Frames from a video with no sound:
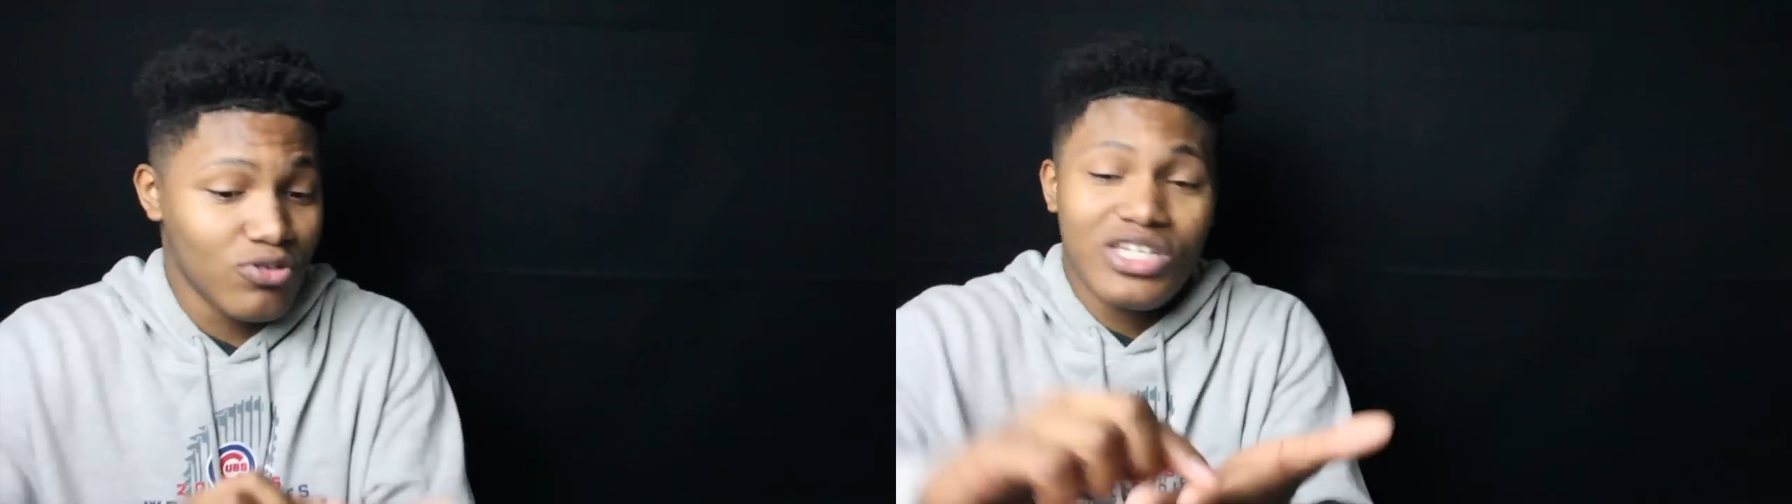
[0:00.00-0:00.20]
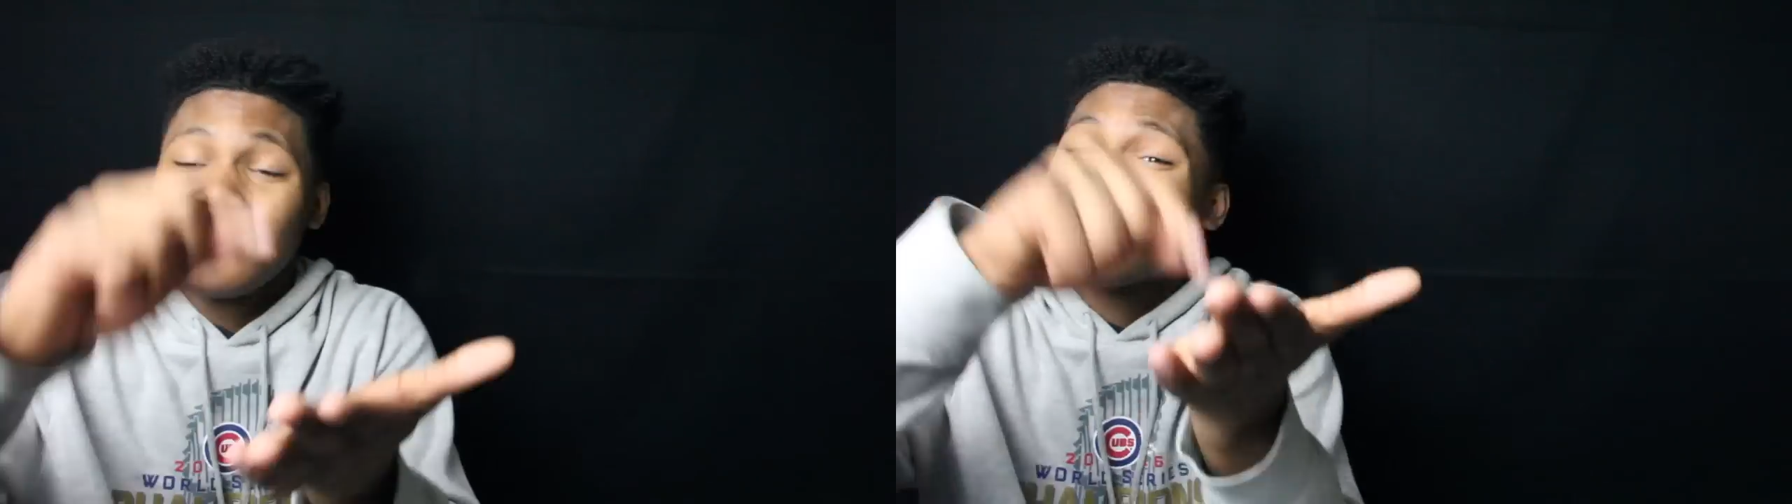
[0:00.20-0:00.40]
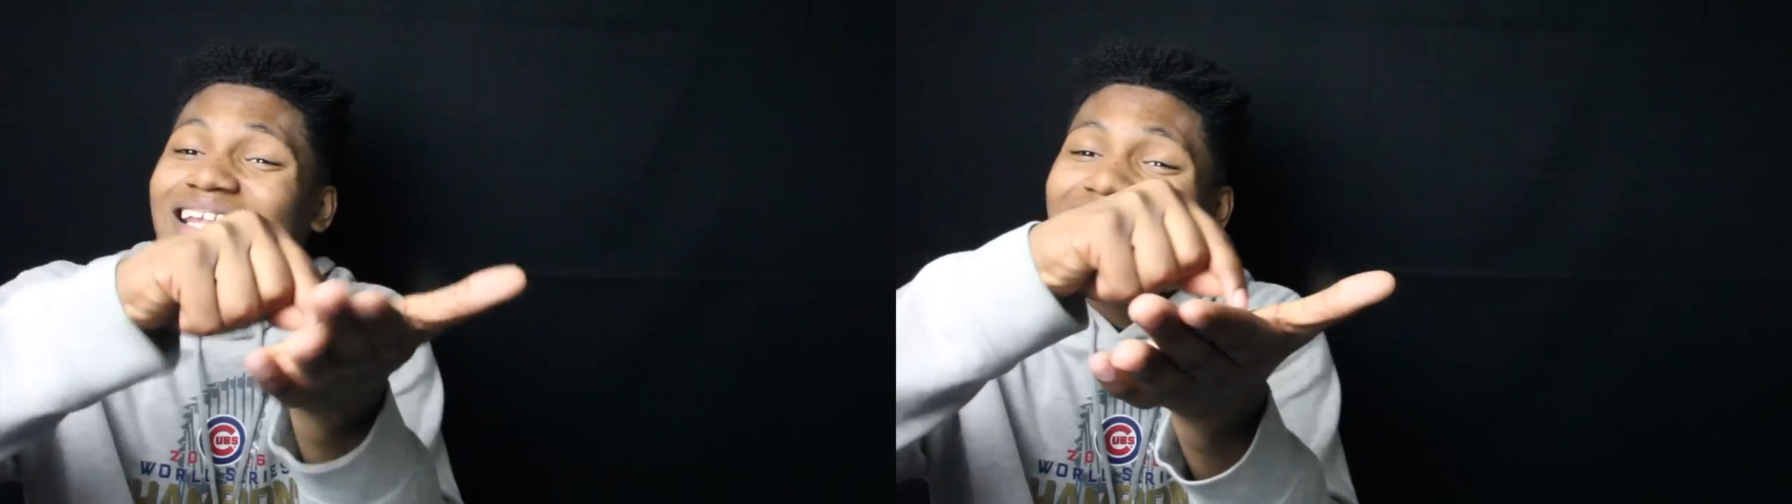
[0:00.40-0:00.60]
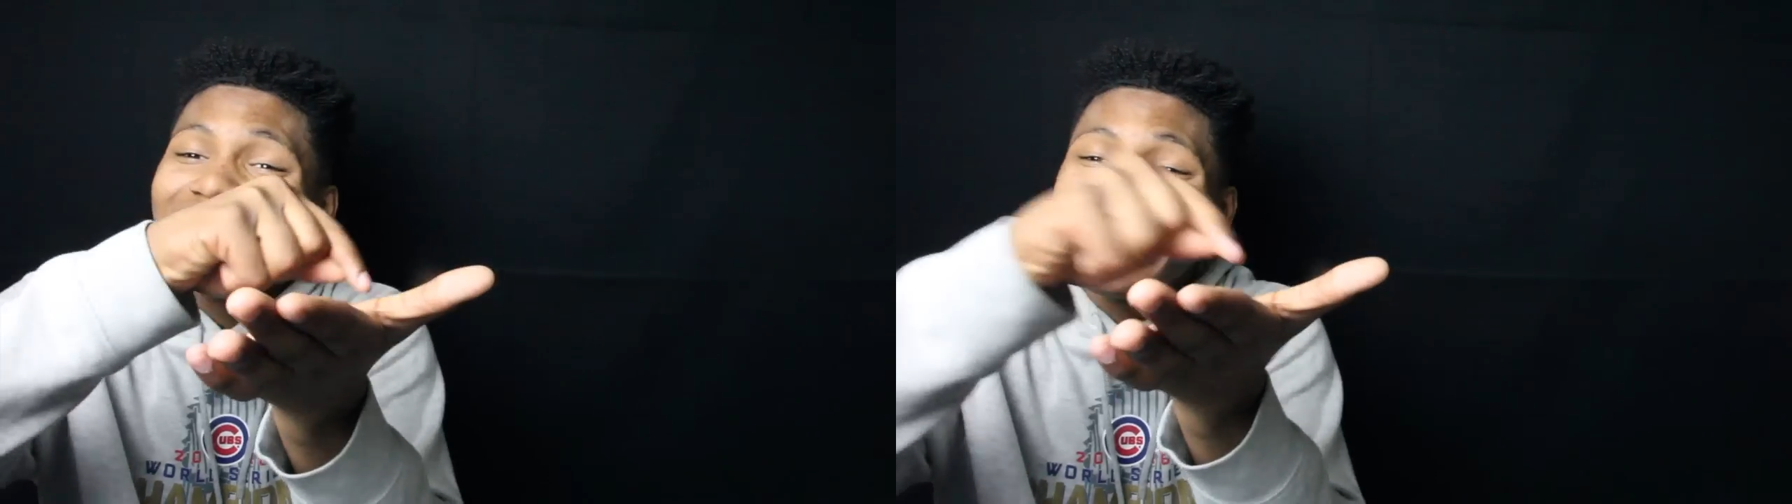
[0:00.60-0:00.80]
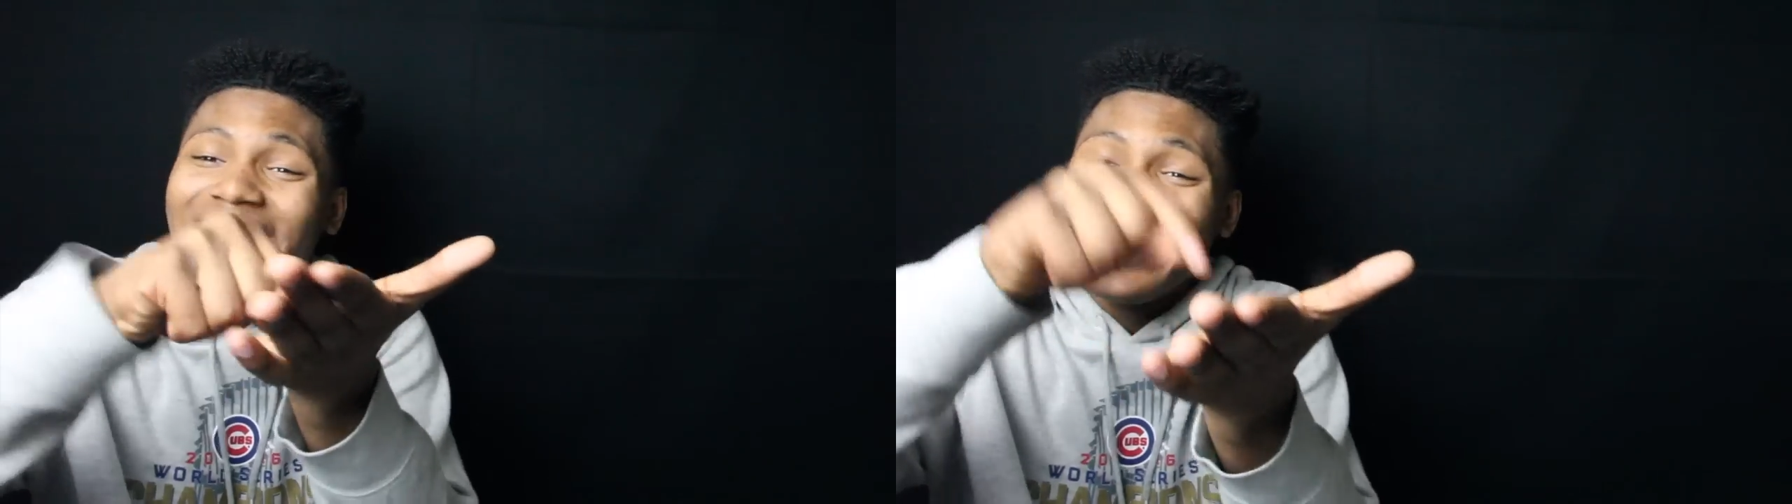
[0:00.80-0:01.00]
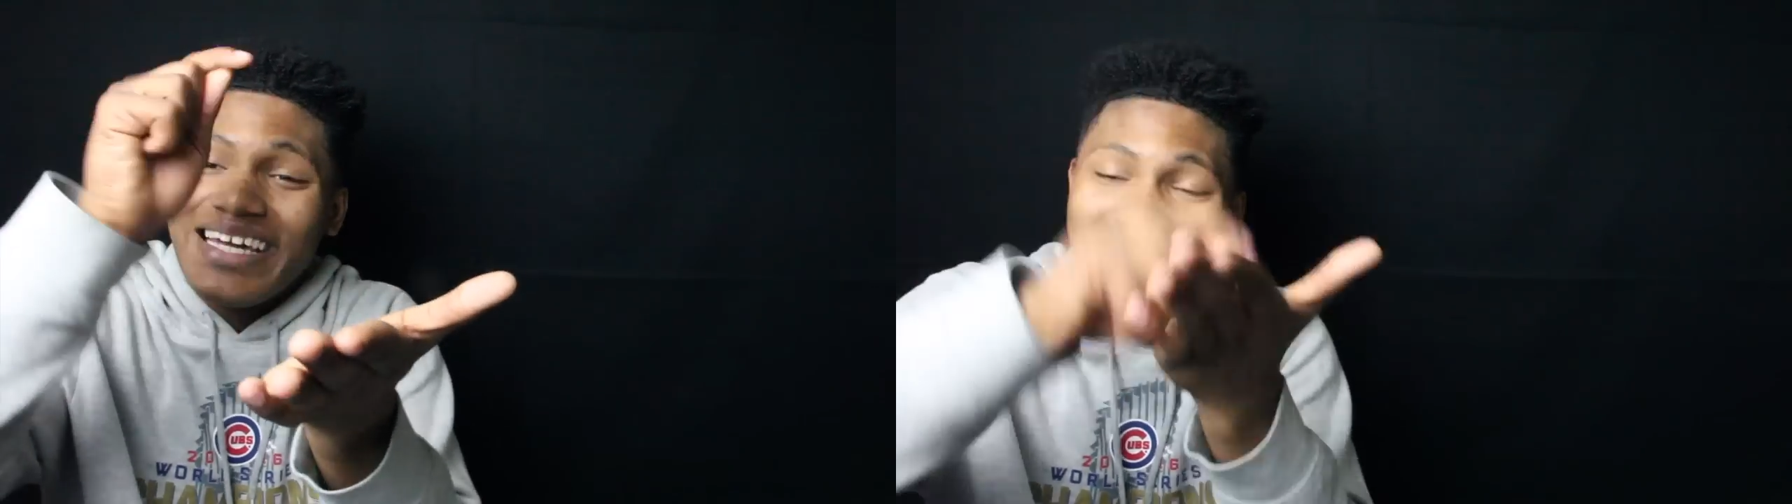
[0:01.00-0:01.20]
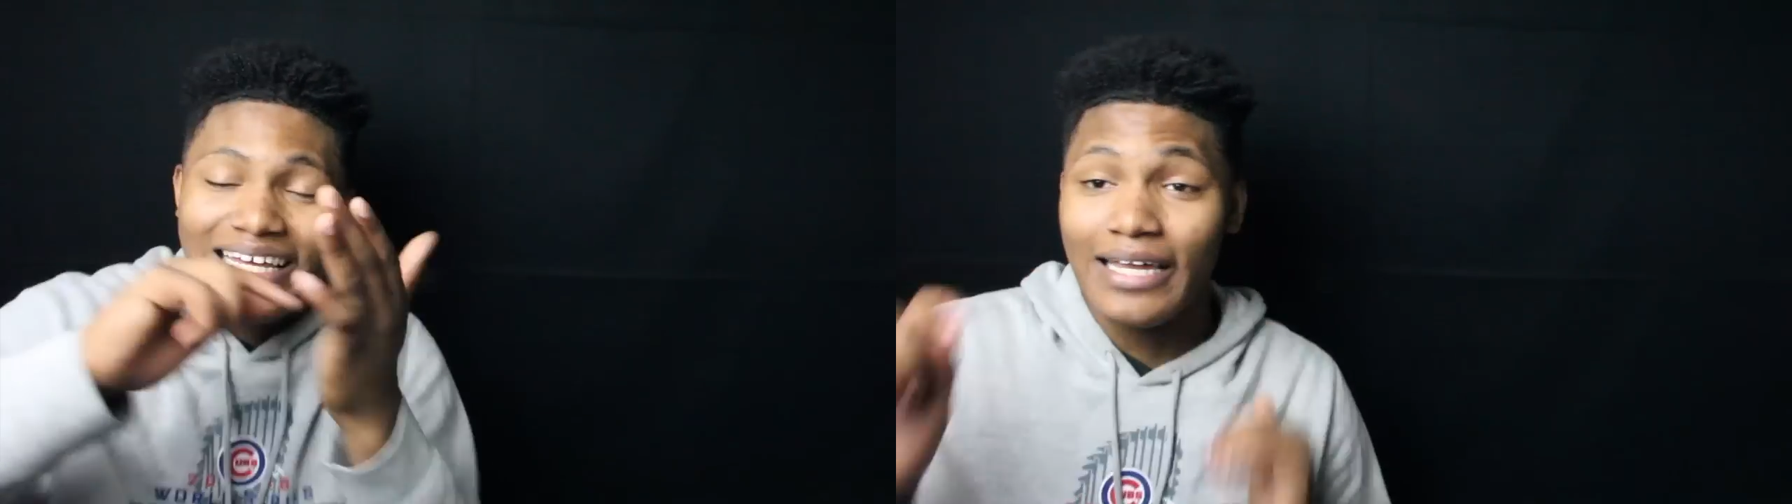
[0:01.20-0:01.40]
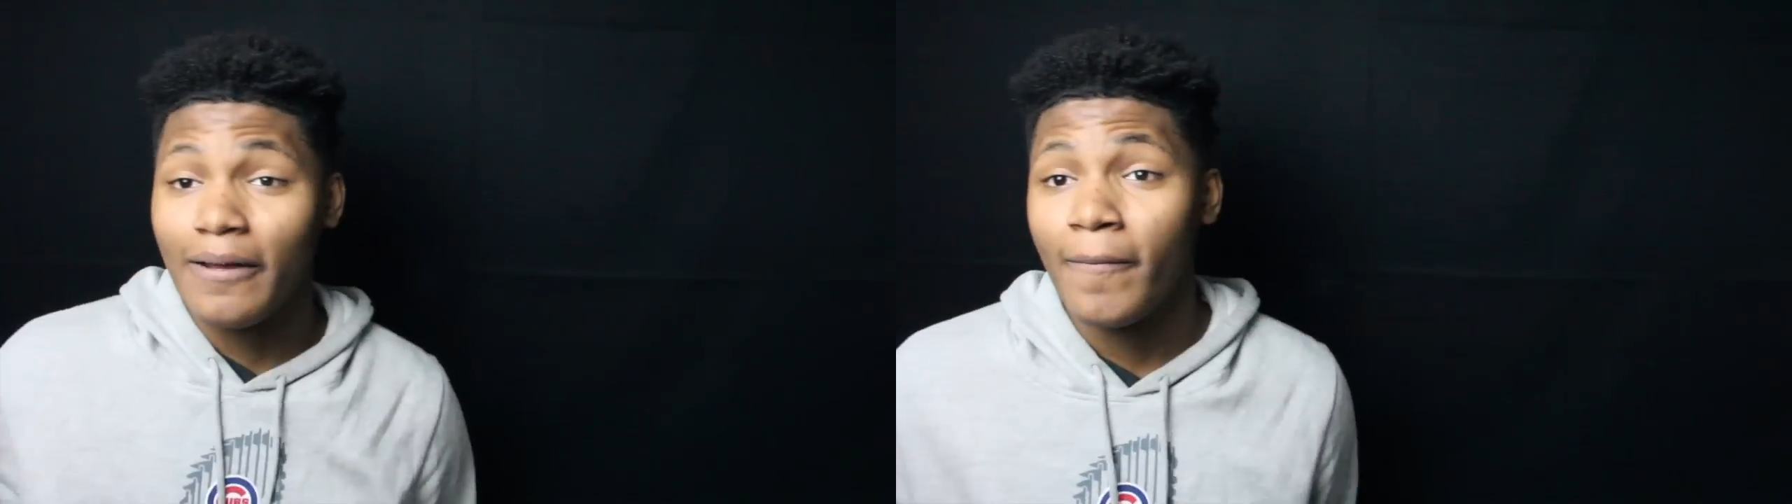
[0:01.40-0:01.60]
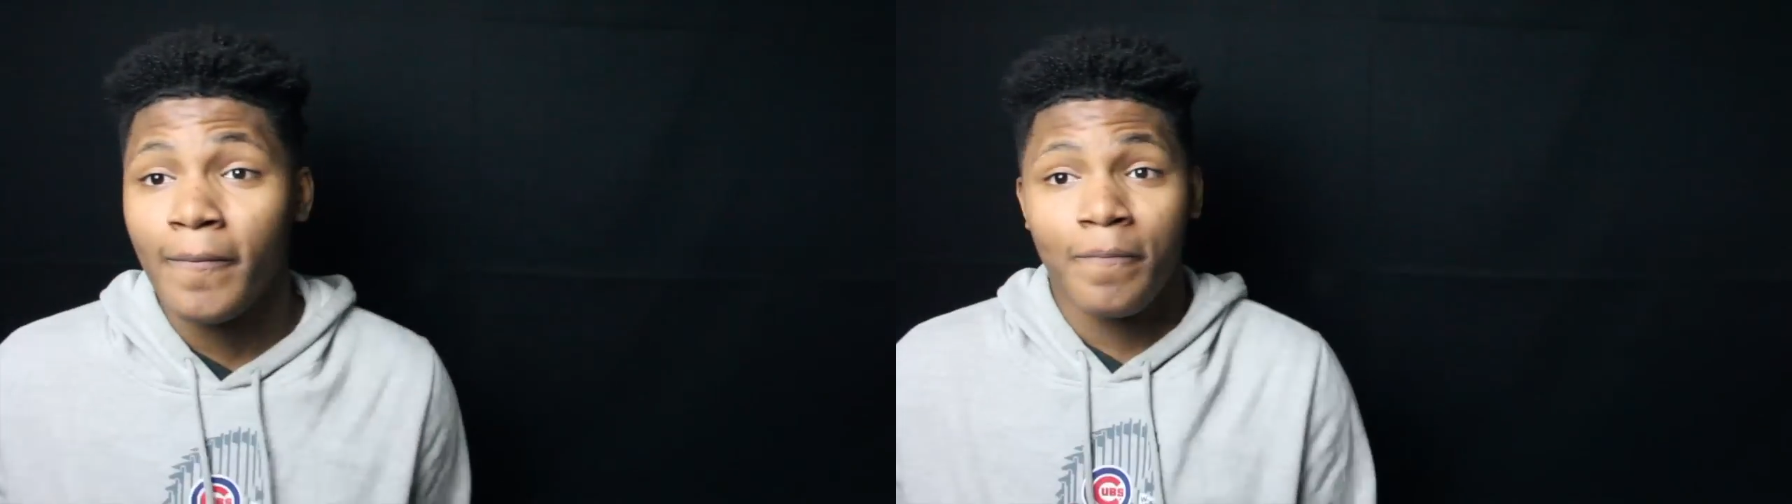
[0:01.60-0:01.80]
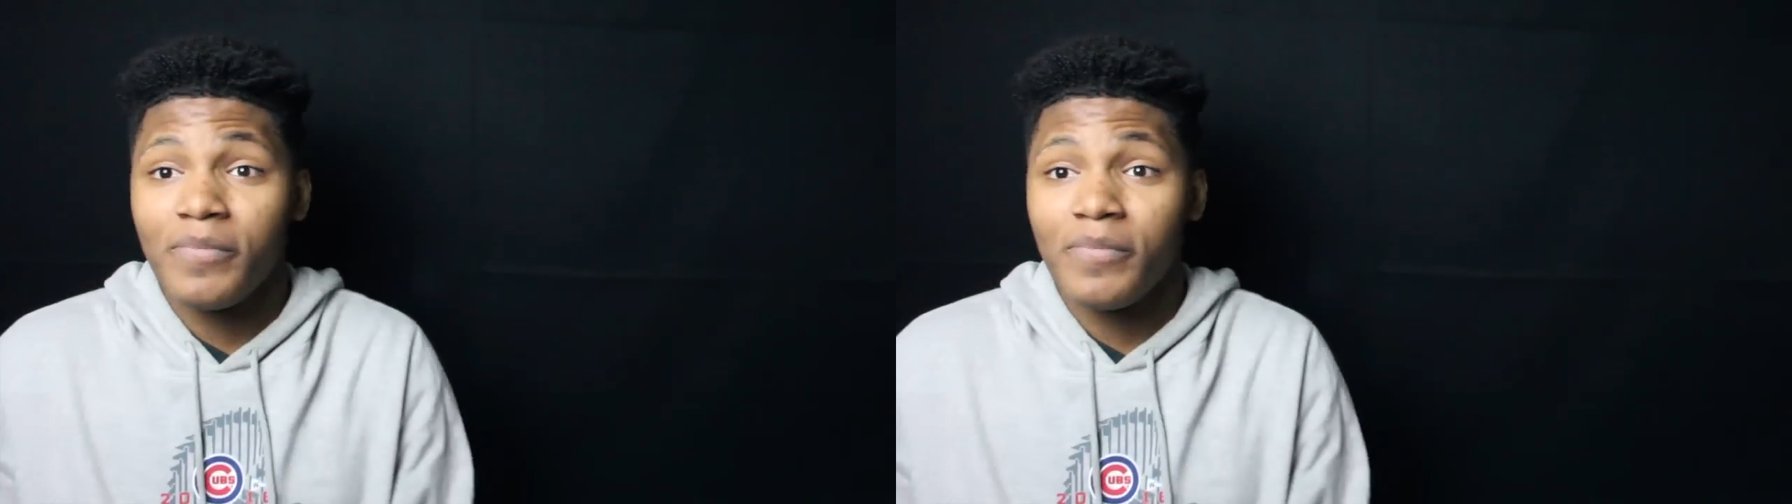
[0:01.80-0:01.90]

so just click, click, click.